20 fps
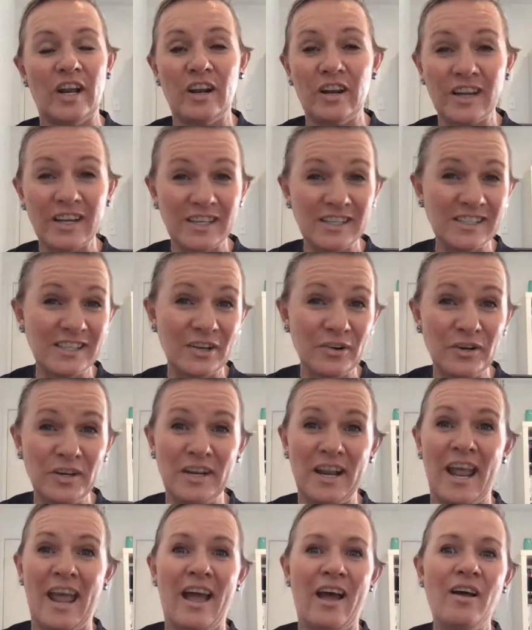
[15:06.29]
And I can tell
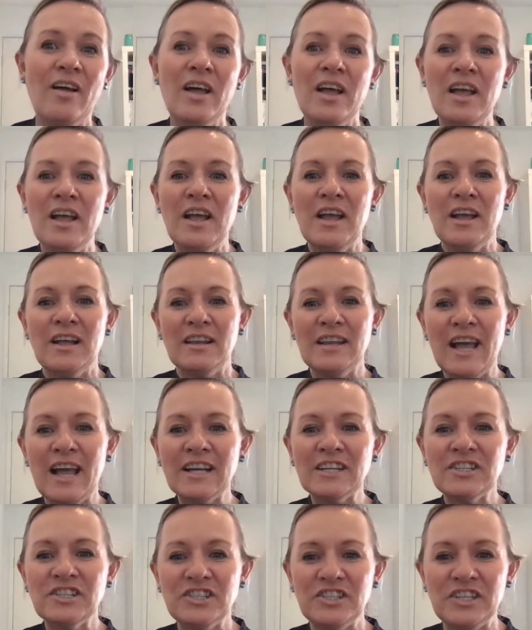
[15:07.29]
you now,
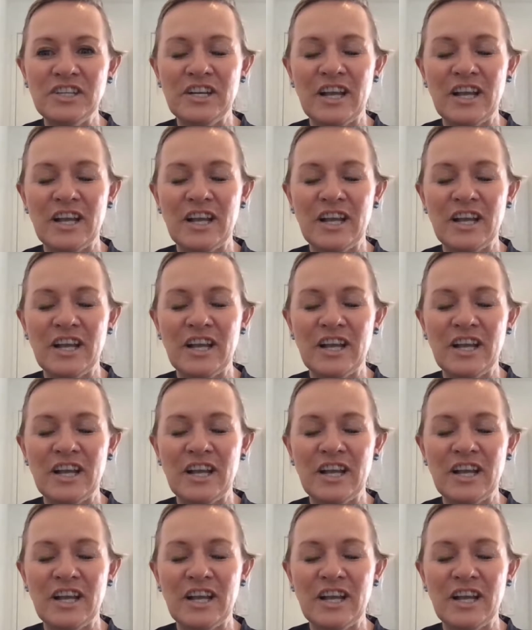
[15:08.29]
last